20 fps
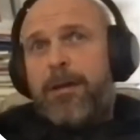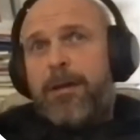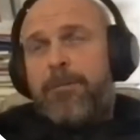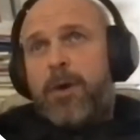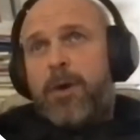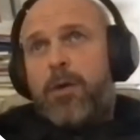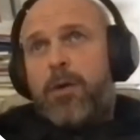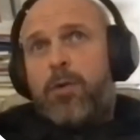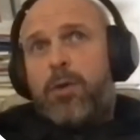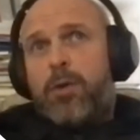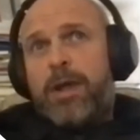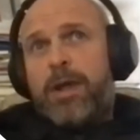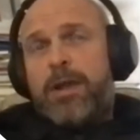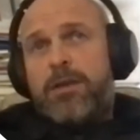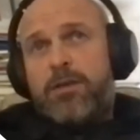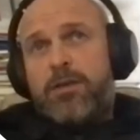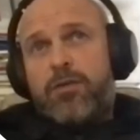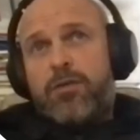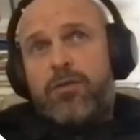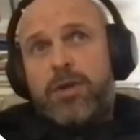the whole
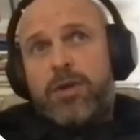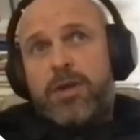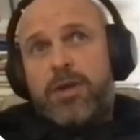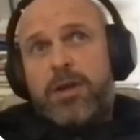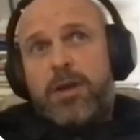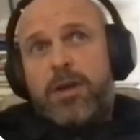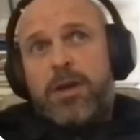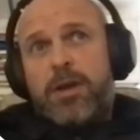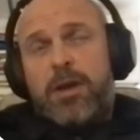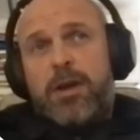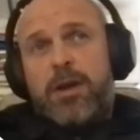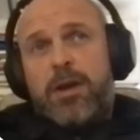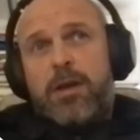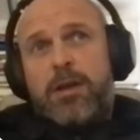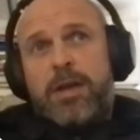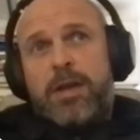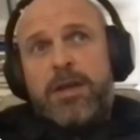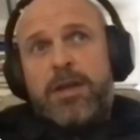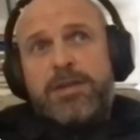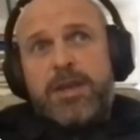industry
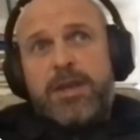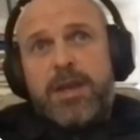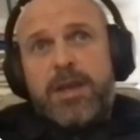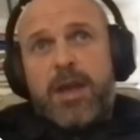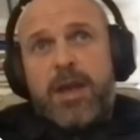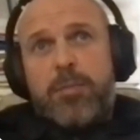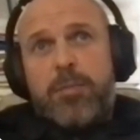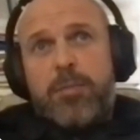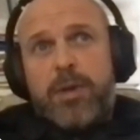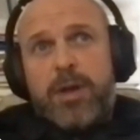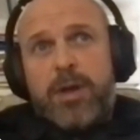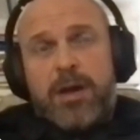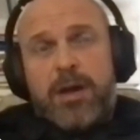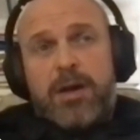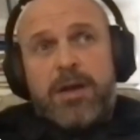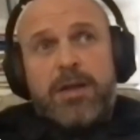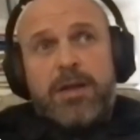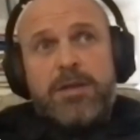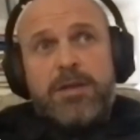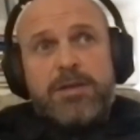needs to get
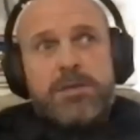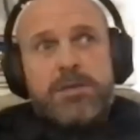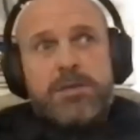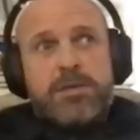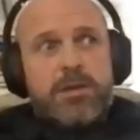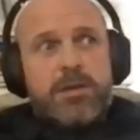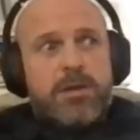behind,